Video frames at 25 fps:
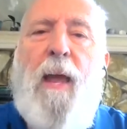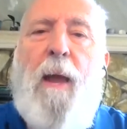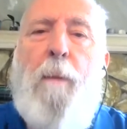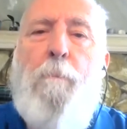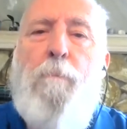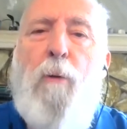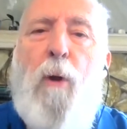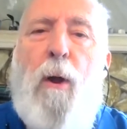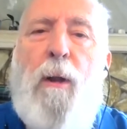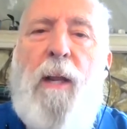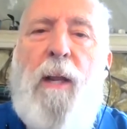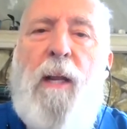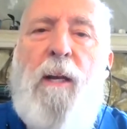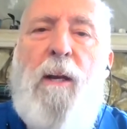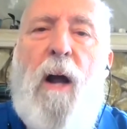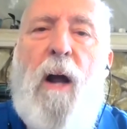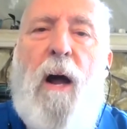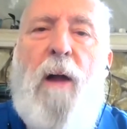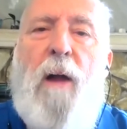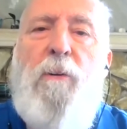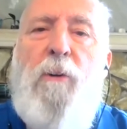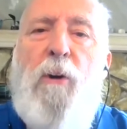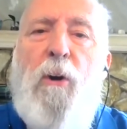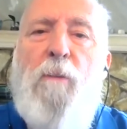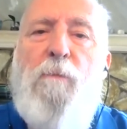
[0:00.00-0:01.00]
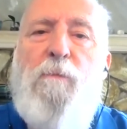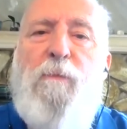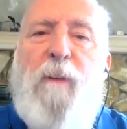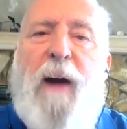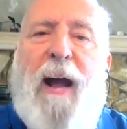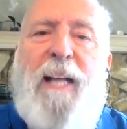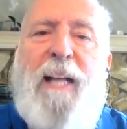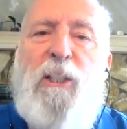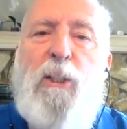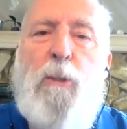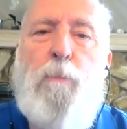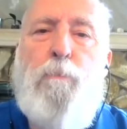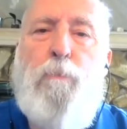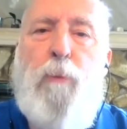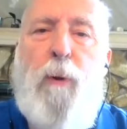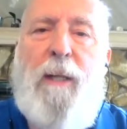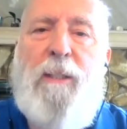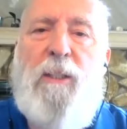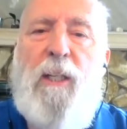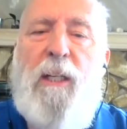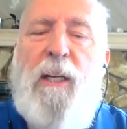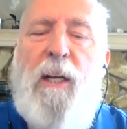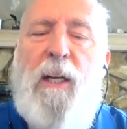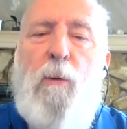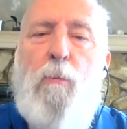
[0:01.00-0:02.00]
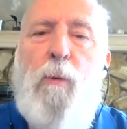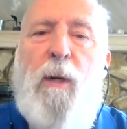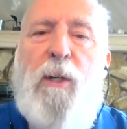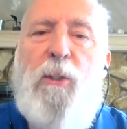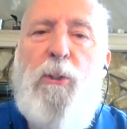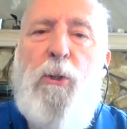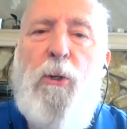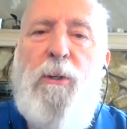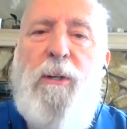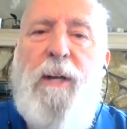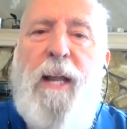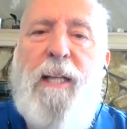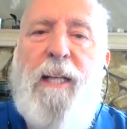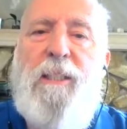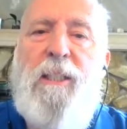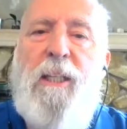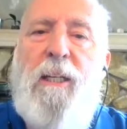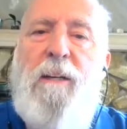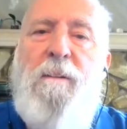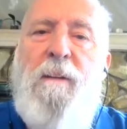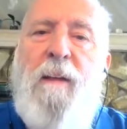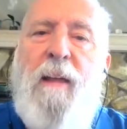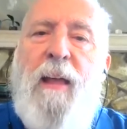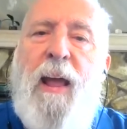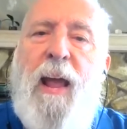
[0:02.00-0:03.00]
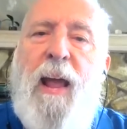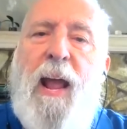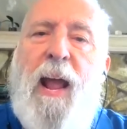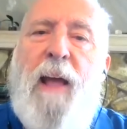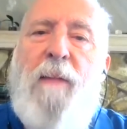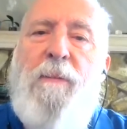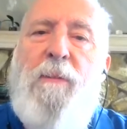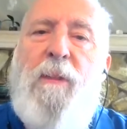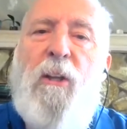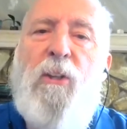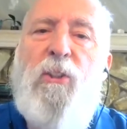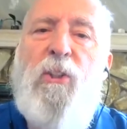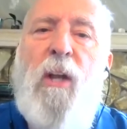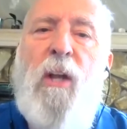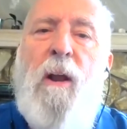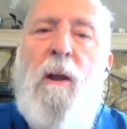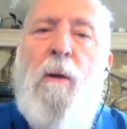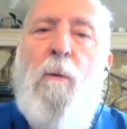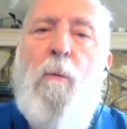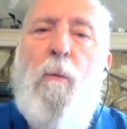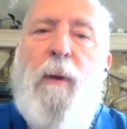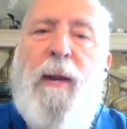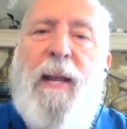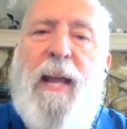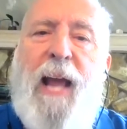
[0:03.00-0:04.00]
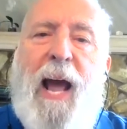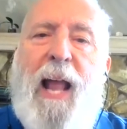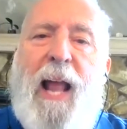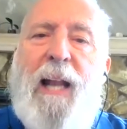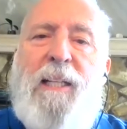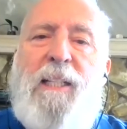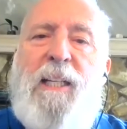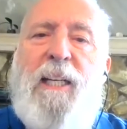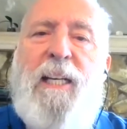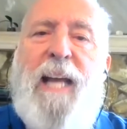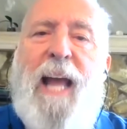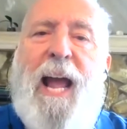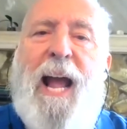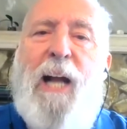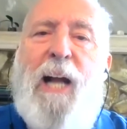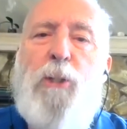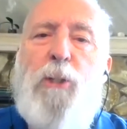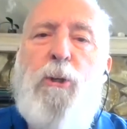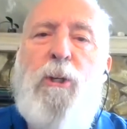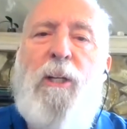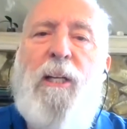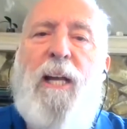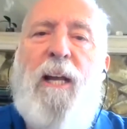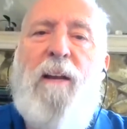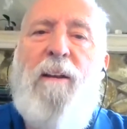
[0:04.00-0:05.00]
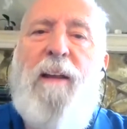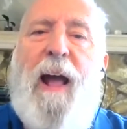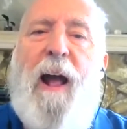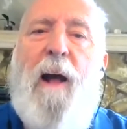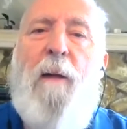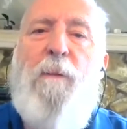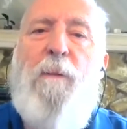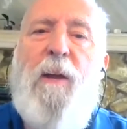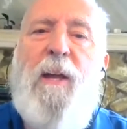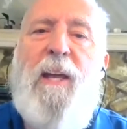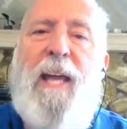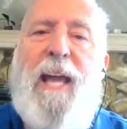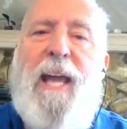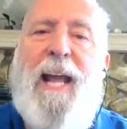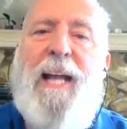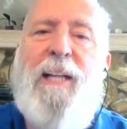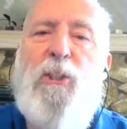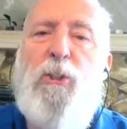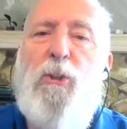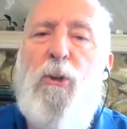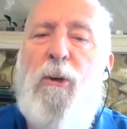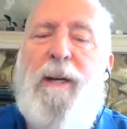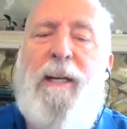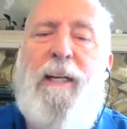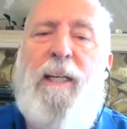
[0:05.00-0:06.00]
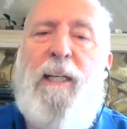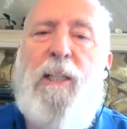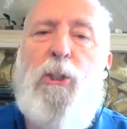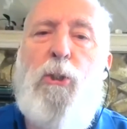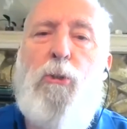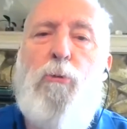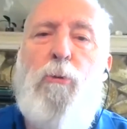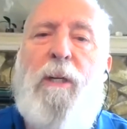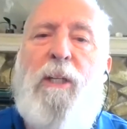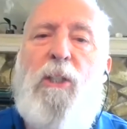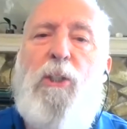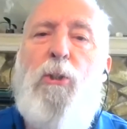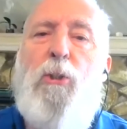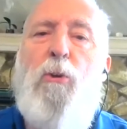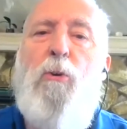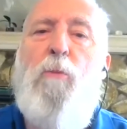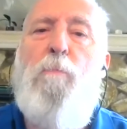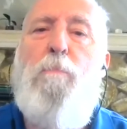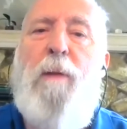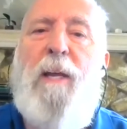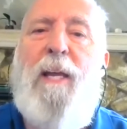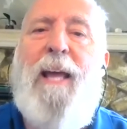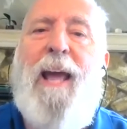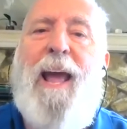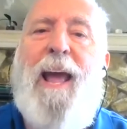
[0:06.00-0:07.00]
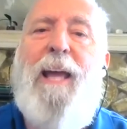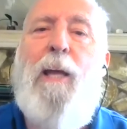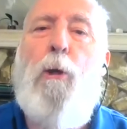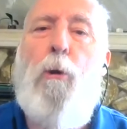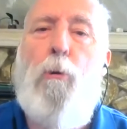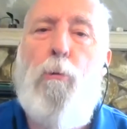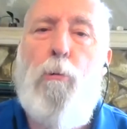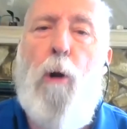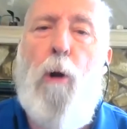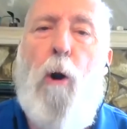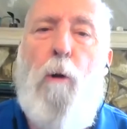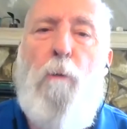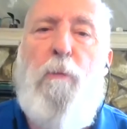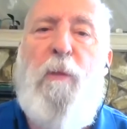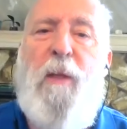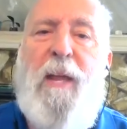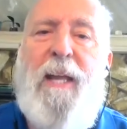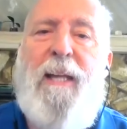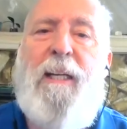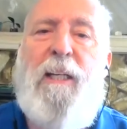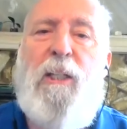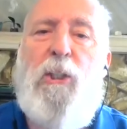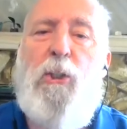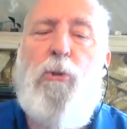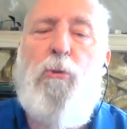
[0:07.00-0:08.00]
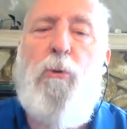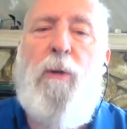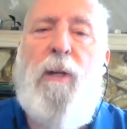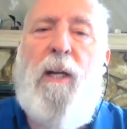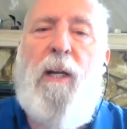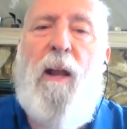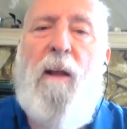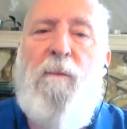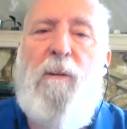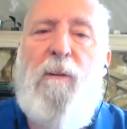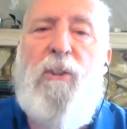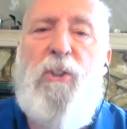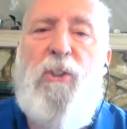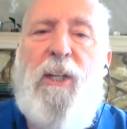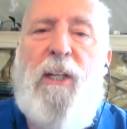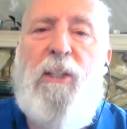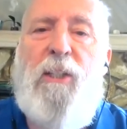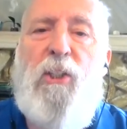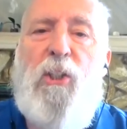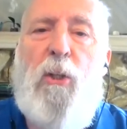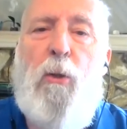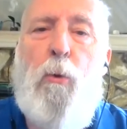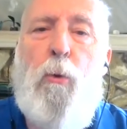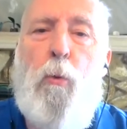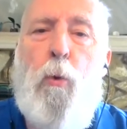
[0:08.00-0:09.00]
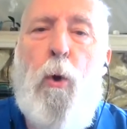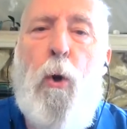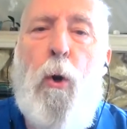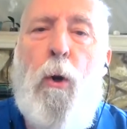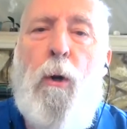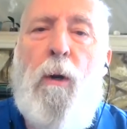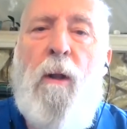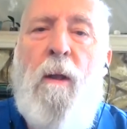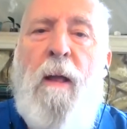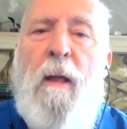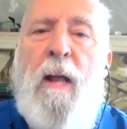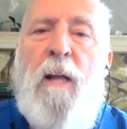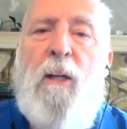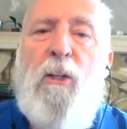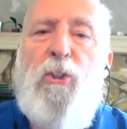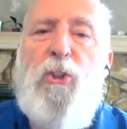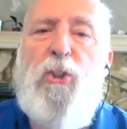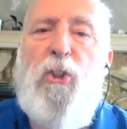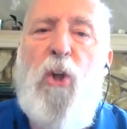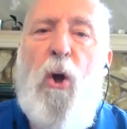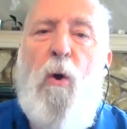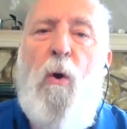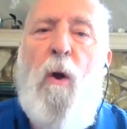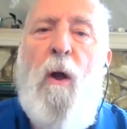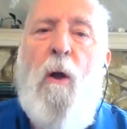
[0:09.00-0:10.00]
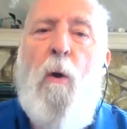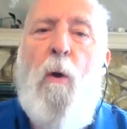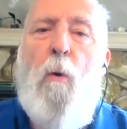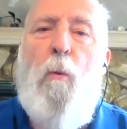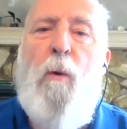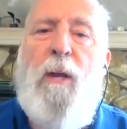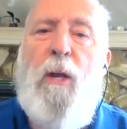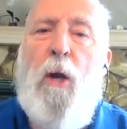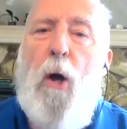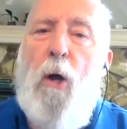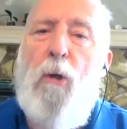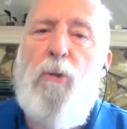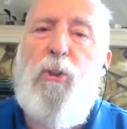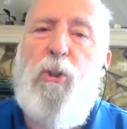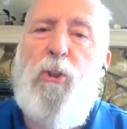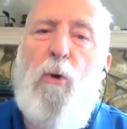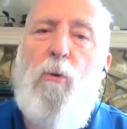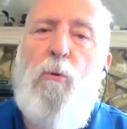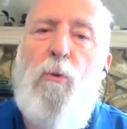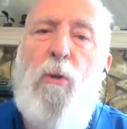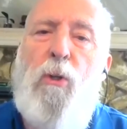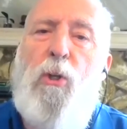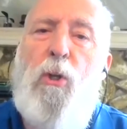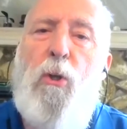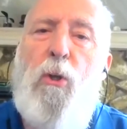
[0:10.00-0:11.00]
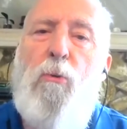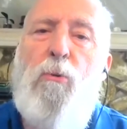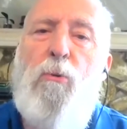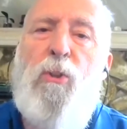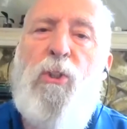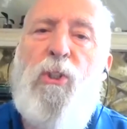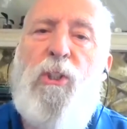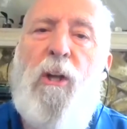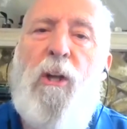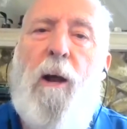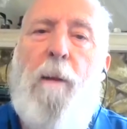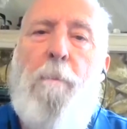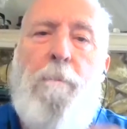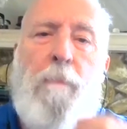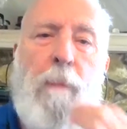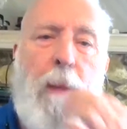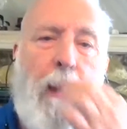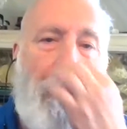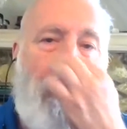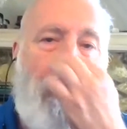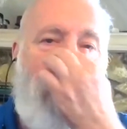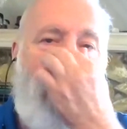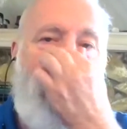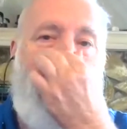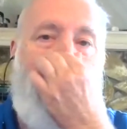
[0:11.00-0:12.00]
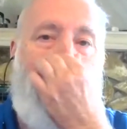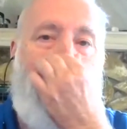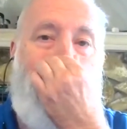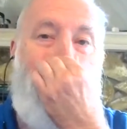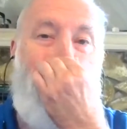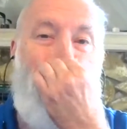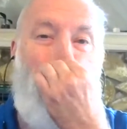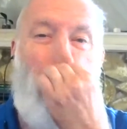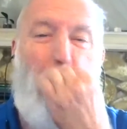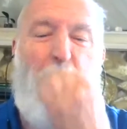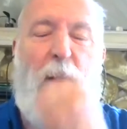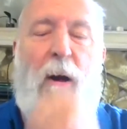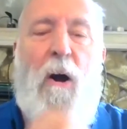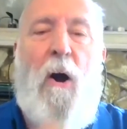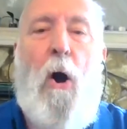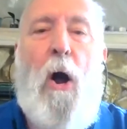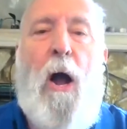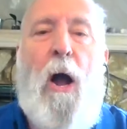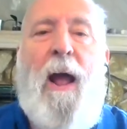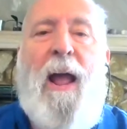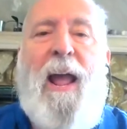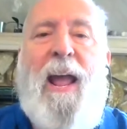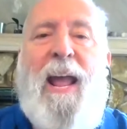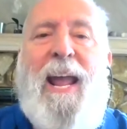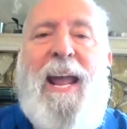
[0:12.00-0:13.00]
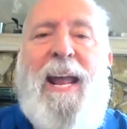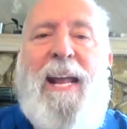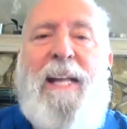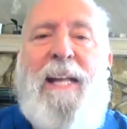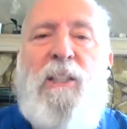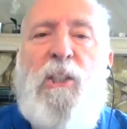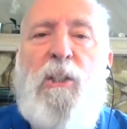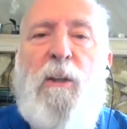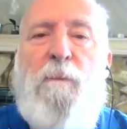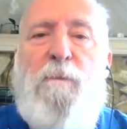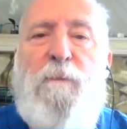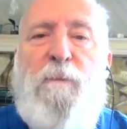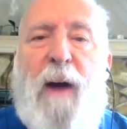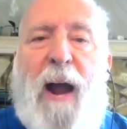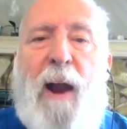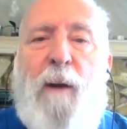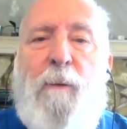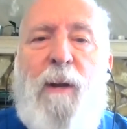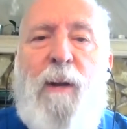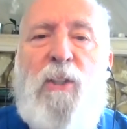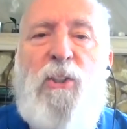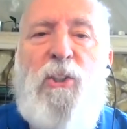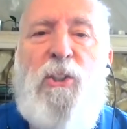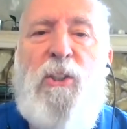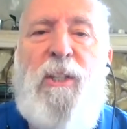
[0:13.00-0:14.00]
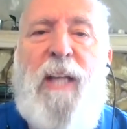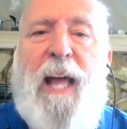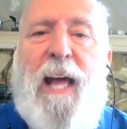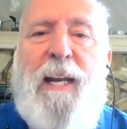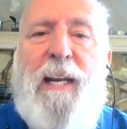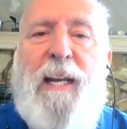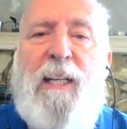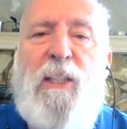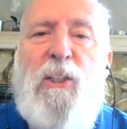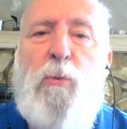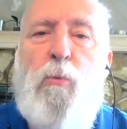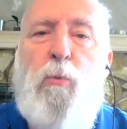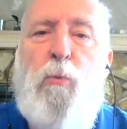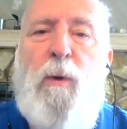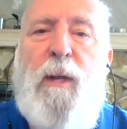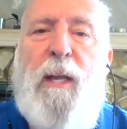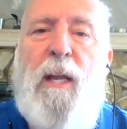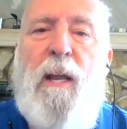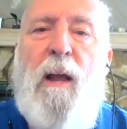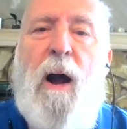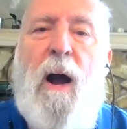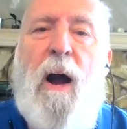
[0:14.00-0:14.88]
brought in under Vice President Richard Nixon. And this reality actually allowed the cancer industry to be a growth industry in every sense of the word. So we also used the AIDS virus, that is, we